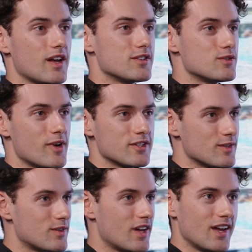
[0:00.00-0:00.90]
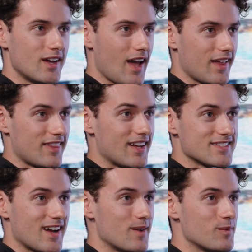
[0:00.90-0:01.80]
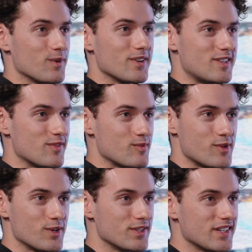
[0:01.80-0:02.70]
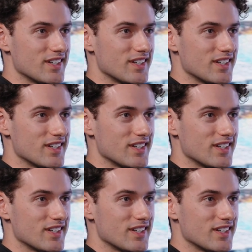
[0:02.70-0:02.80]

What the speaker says: As you mentioned, at that time we were in a different building,